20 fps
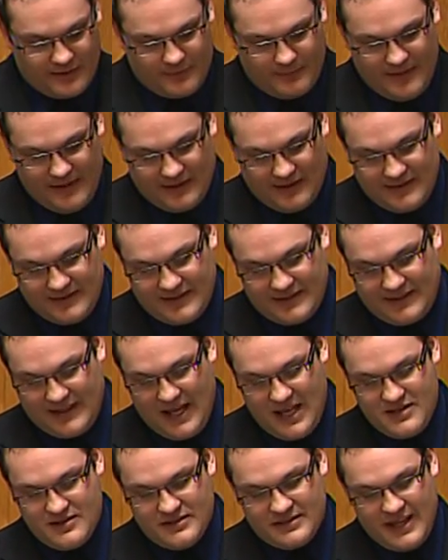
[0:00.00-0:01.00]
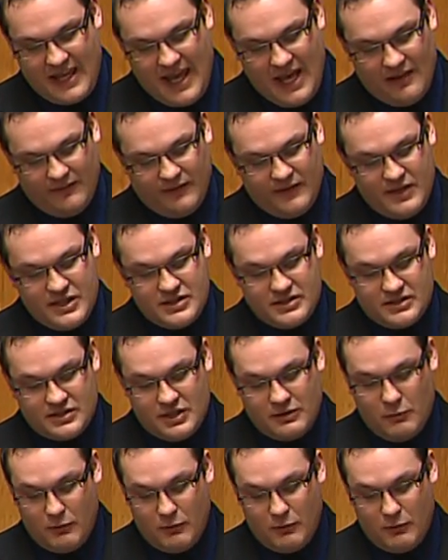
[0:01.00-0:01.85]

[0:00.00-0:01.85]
Speaker, that Saskatchewan's average